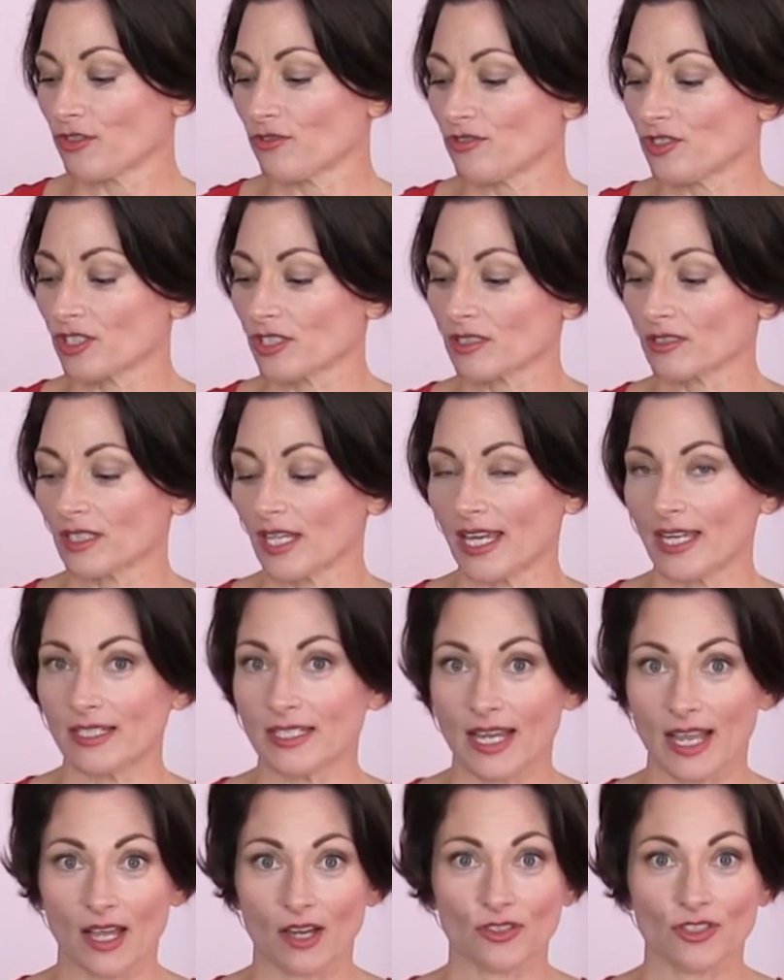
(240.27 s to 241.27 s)
you just lay
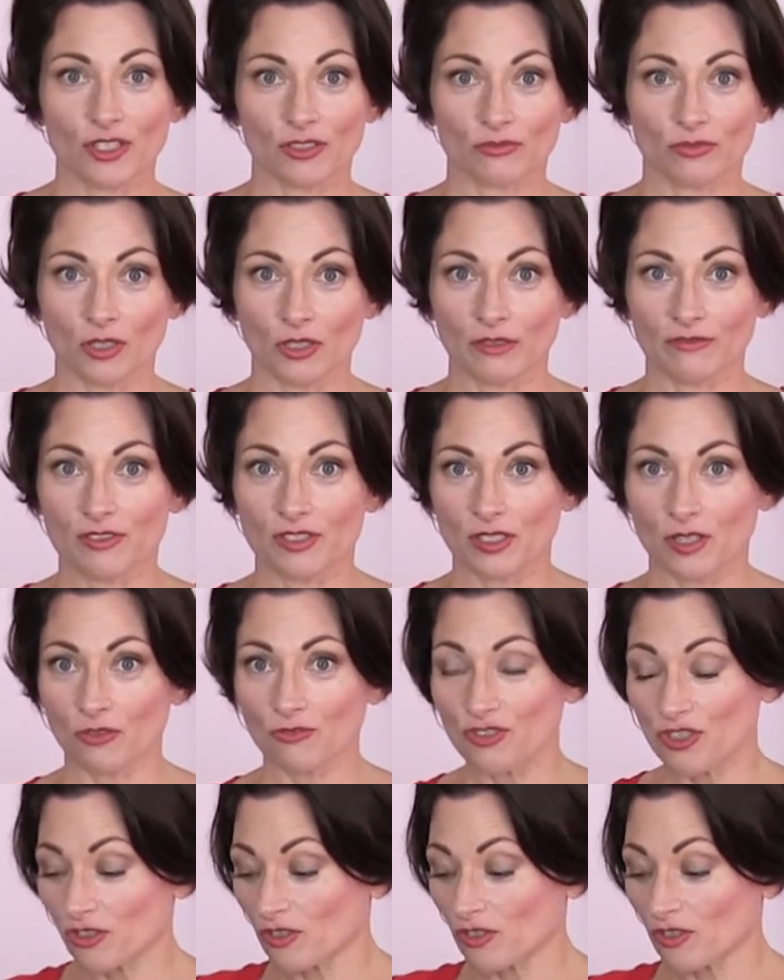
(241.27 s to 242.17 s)
down your row of stones,